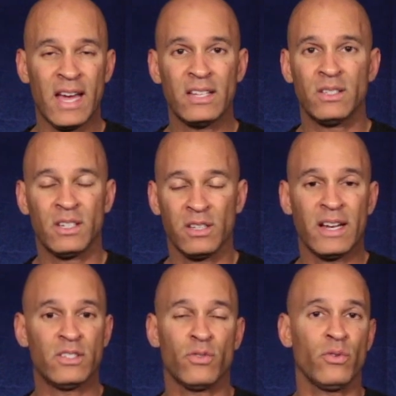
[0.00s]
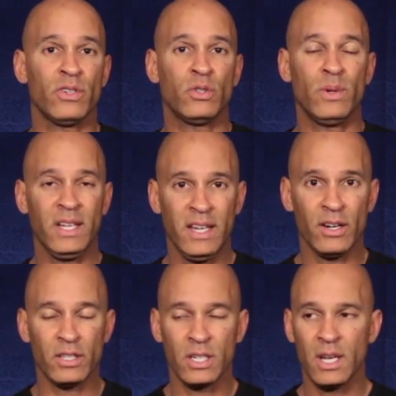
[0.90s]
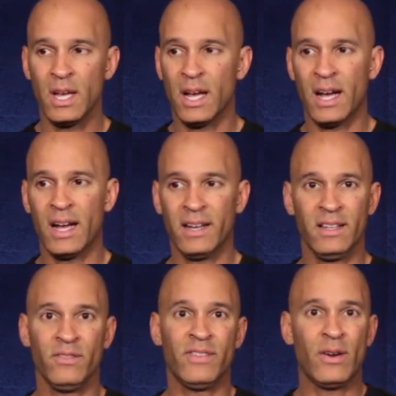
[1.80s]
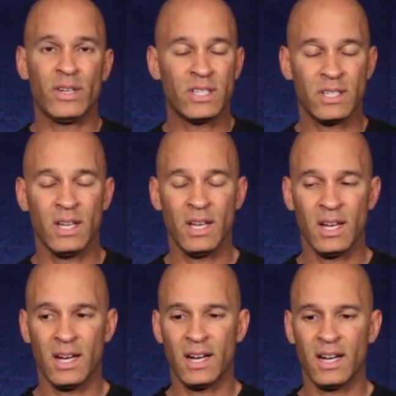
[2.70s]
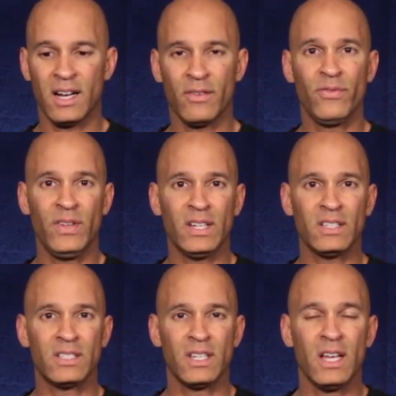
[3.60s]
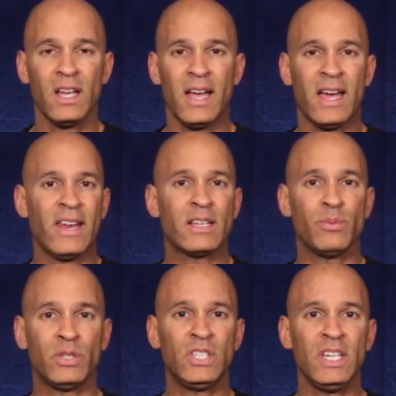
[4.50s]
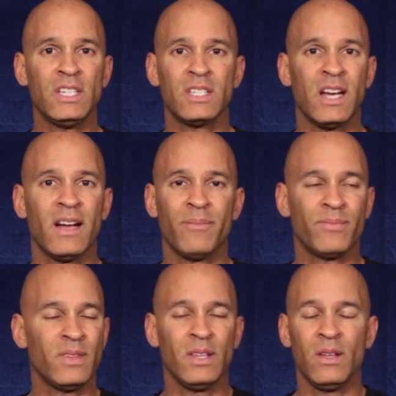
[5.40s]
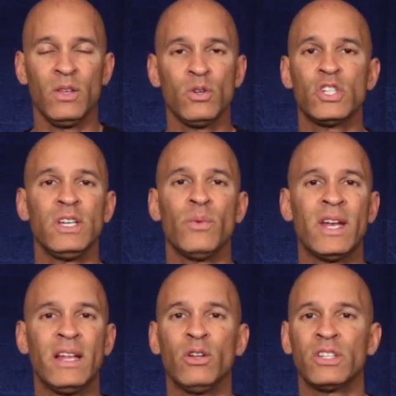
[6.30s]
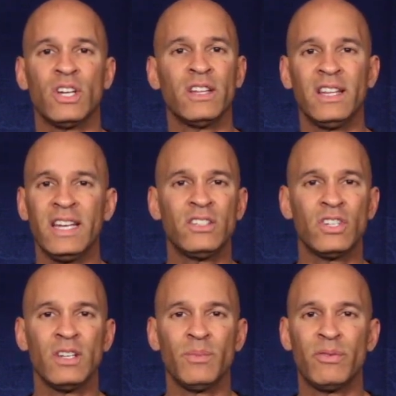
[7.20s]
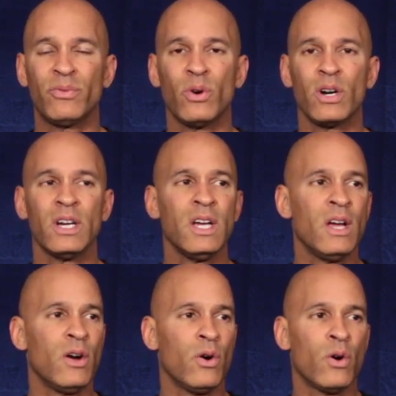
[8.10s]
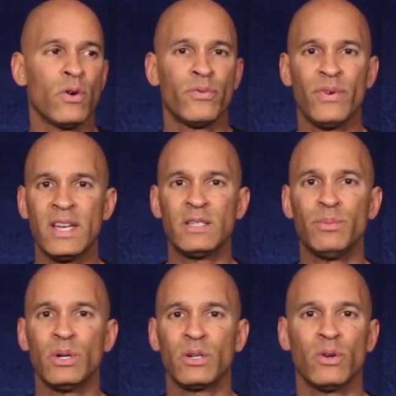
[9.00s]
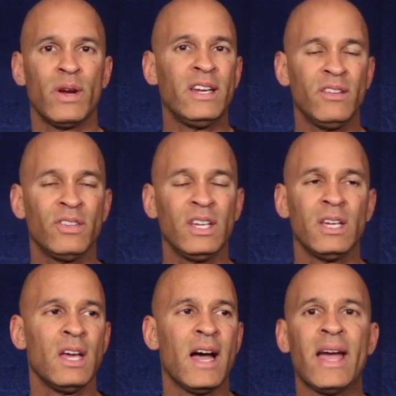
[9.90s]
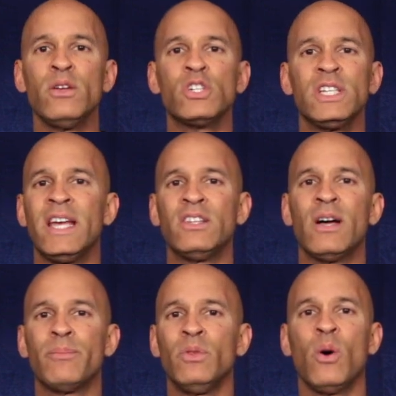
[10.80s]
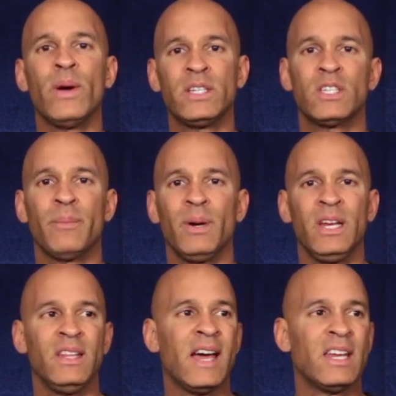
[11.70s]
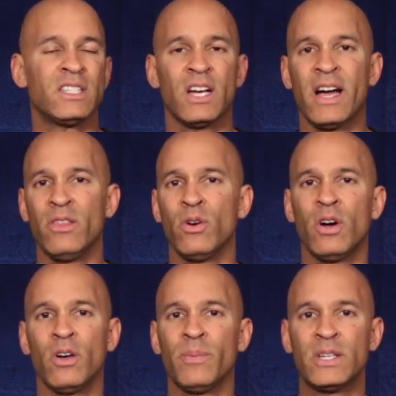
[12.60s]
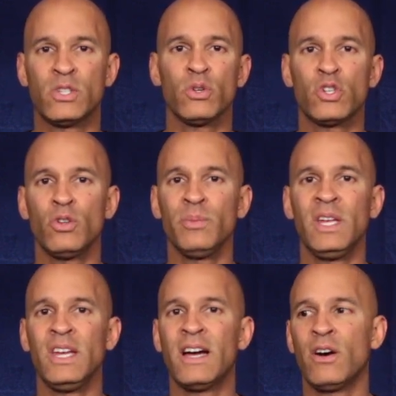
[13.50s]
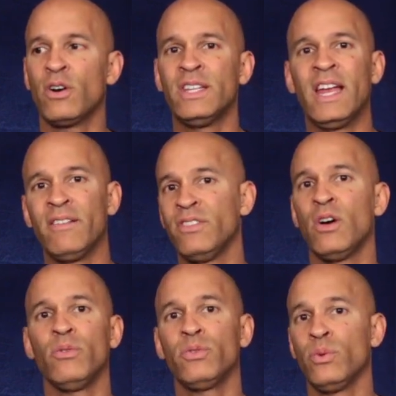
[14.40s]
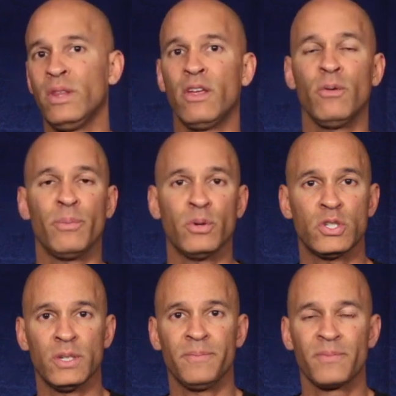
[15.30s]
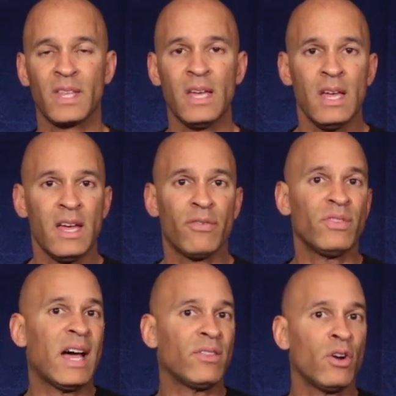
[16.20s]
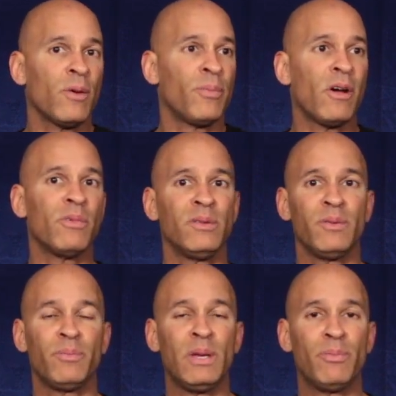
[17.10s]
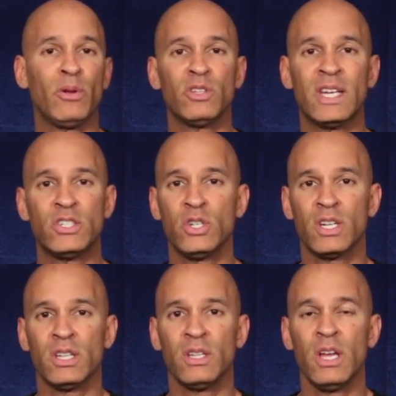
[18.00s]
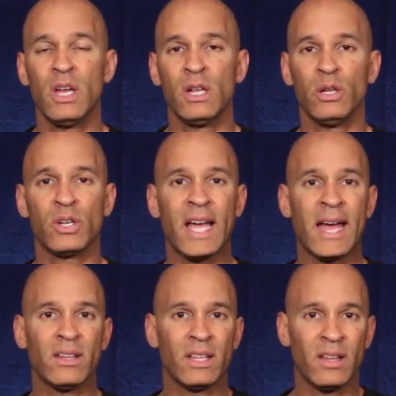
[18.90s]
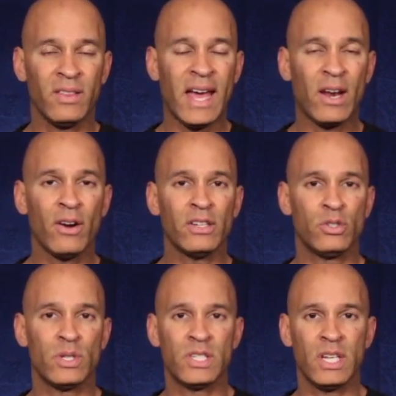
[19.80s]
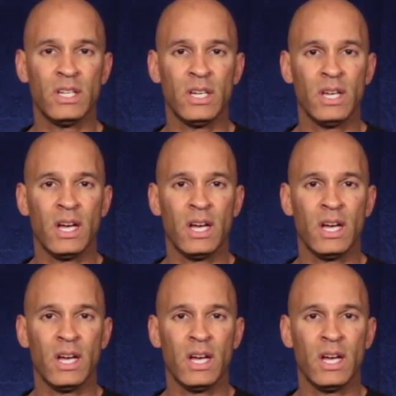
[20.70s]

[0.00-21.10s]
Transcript: had clients for over 20 years in various fields and expertise, usually when I looked on LinkedIn before or Facebook or anything, I usually end up knowing somebody that is either on my social media or that I've known through another person. If not, there are probably people that you can look at that are interested